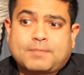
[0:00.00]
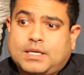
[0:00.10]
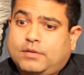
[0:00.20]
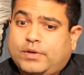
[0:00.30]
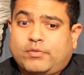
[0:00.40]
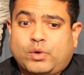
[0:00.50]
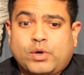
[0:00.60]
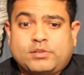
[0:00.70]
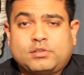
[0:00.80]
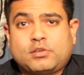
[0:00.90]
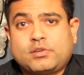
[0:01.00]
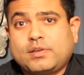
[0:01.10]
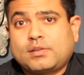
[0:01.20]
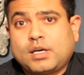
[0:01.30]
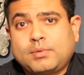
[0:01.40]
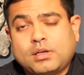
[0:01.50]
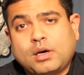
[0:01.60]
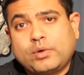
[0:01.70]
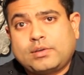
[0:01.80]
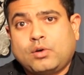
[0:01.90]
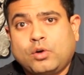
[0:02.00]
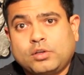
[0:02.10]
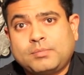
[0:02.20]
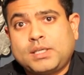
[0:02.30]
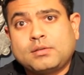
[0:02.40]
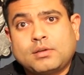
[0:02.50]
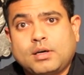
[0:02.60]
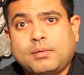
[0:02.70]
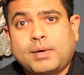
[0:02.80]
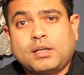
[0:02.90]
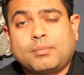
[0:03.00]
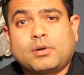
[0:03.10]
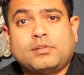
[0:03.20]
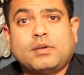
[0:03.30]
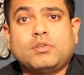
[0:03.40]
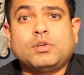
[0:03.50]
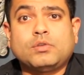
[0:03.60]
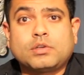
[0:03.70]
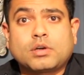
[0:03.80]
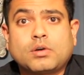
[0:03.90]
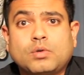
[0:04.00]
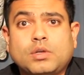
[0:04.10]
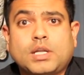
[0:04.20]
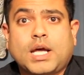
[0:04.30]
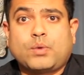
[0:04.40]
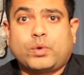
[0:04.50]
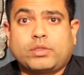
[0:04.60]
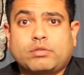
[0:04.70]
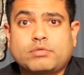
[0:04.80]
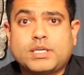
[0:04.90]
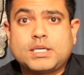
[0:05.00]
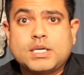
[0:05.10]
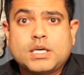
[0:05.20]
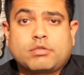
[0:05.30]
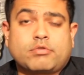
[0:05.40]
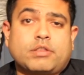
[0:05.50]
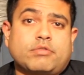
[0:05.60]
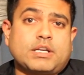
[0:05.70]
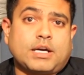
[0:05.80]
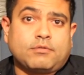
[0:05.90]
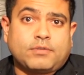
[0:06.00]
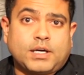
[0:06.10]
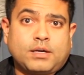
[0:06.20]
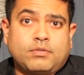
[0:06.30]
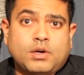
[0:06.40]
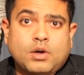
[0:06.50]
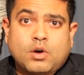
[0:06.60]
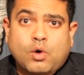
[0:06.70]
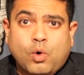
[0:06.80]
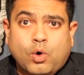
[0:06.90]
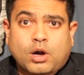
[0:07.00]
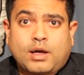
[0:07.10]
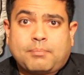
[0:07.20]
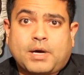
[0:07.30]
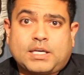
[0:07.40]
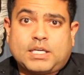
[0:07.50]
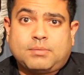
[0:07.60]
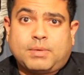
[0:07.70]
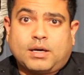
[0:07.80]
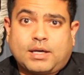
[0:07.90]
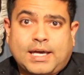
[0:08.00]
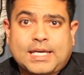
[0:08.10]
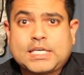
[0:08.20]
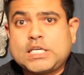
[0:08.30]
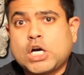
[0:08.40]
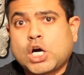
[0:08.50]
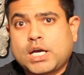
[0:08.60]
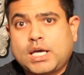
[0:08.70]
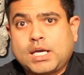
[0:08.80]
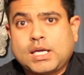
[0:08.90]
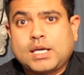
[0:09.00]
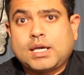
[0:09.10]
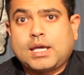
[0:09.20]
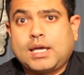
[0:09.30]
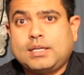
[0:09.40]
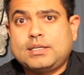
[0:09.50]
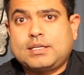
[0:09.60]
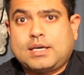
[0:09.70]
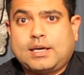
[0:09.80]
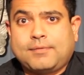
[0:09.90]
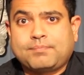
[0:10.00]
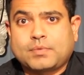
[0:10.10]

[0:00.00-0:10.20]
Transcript: And if you have any questions during this time, you can always get a hold of me. Uh, my number is 720-913-3395 or by email at eranDA